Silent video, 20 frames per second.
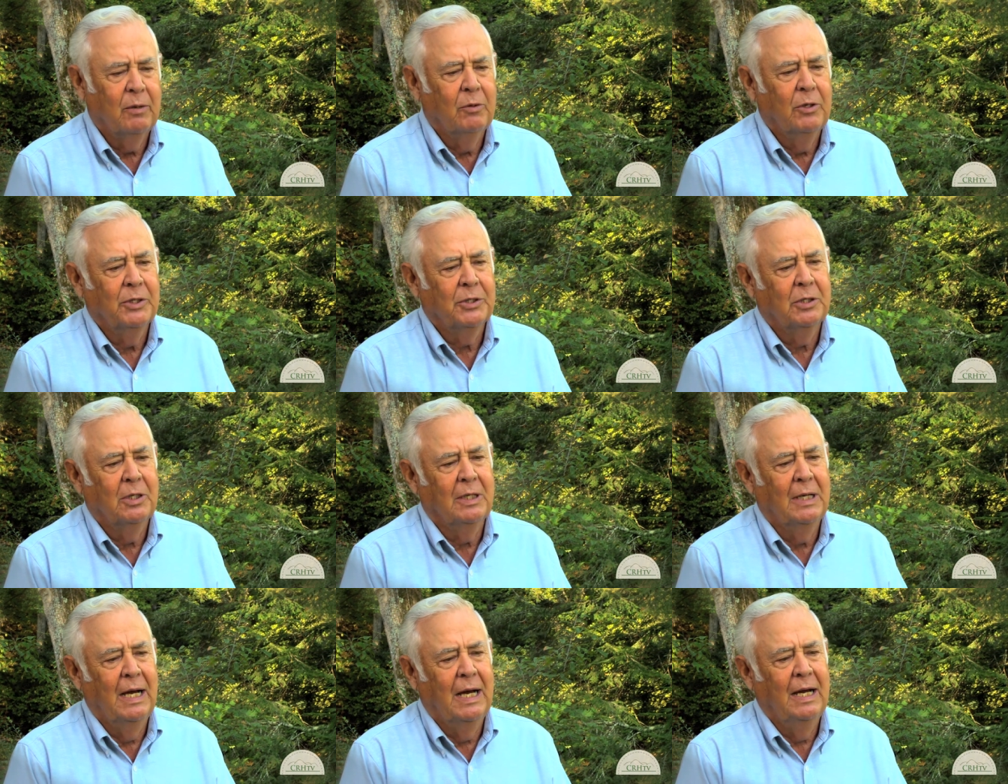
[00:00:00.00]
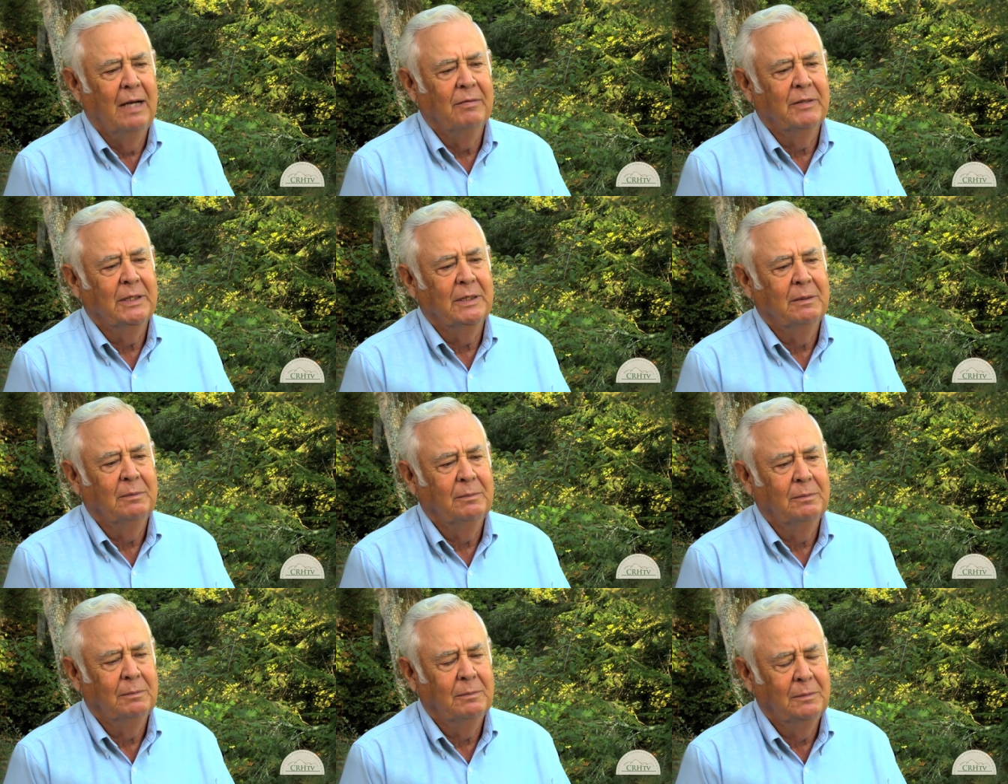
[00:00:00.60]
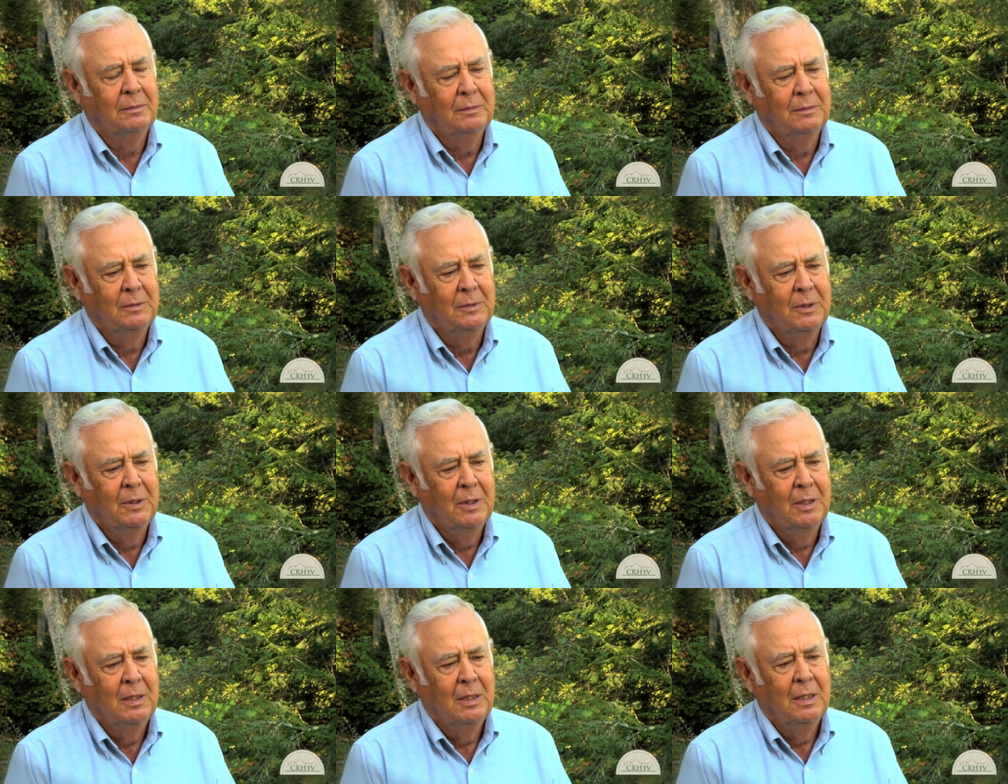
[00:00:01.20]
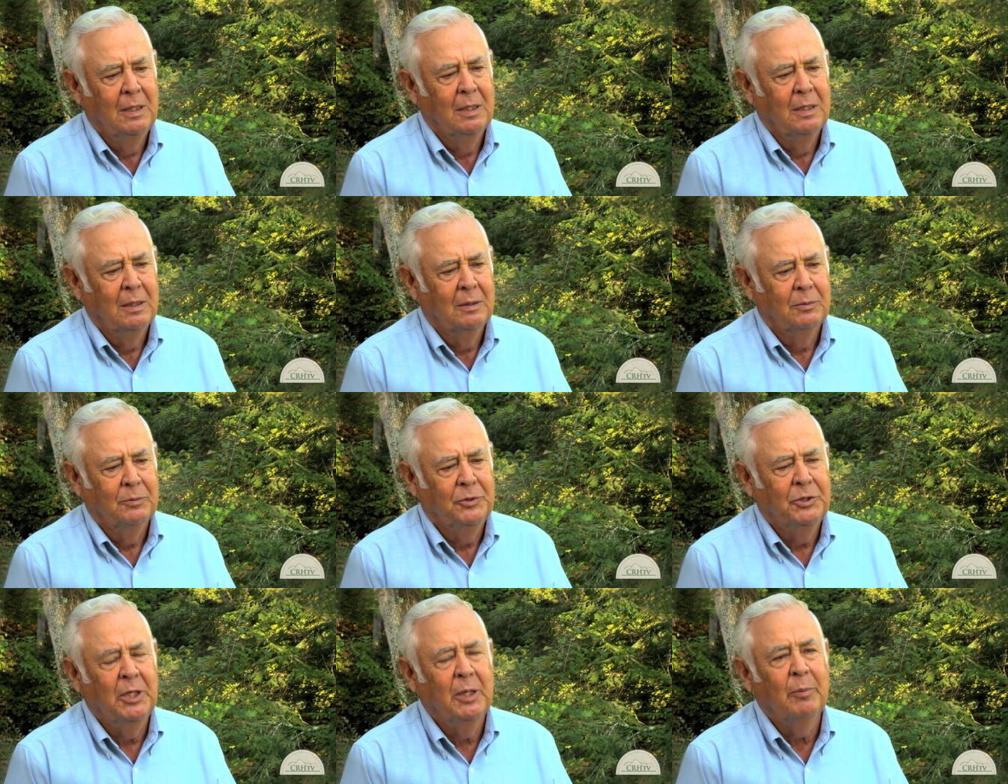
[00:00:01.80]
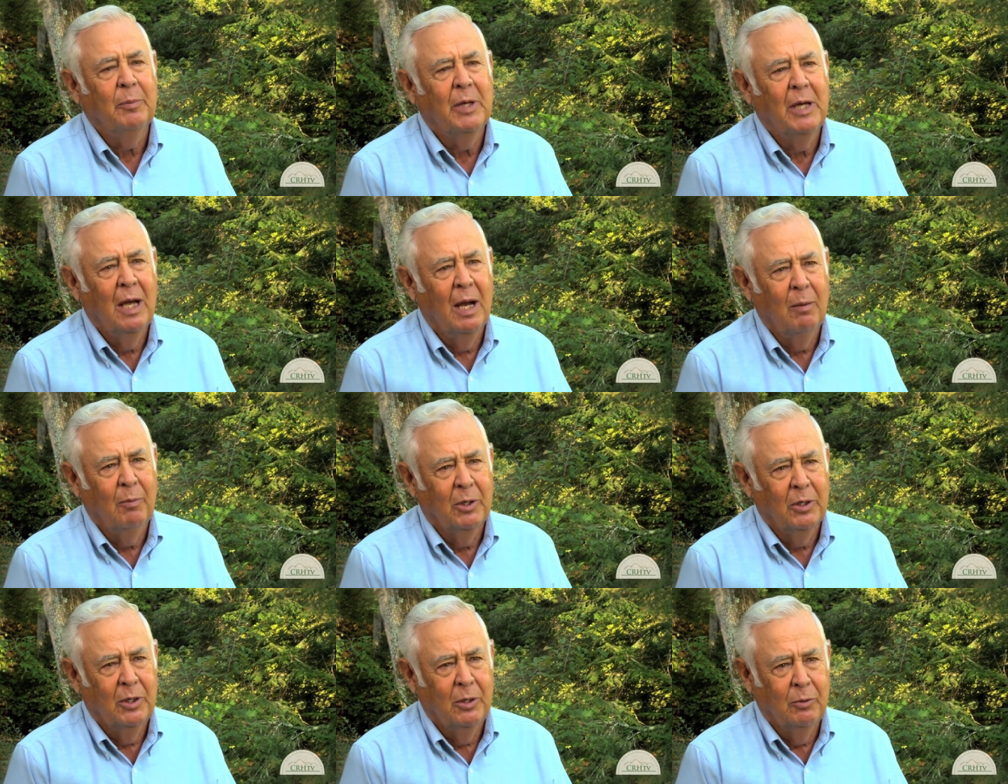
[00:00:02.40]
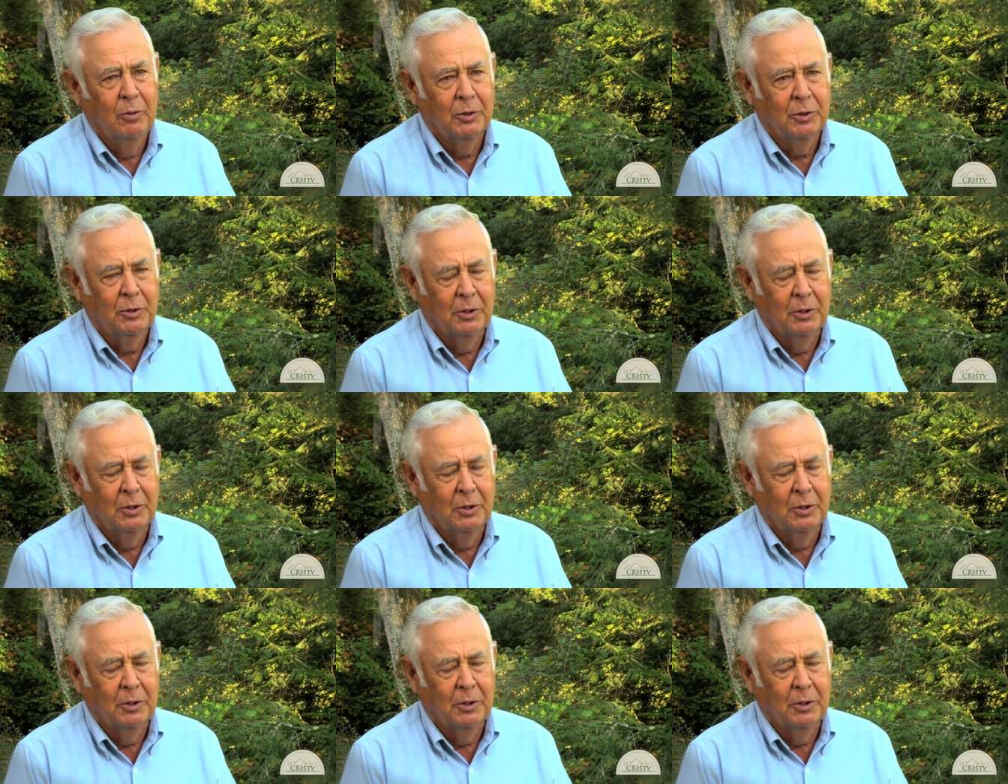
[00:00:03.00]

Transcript: Russell Ivy, Jim Cameron, who was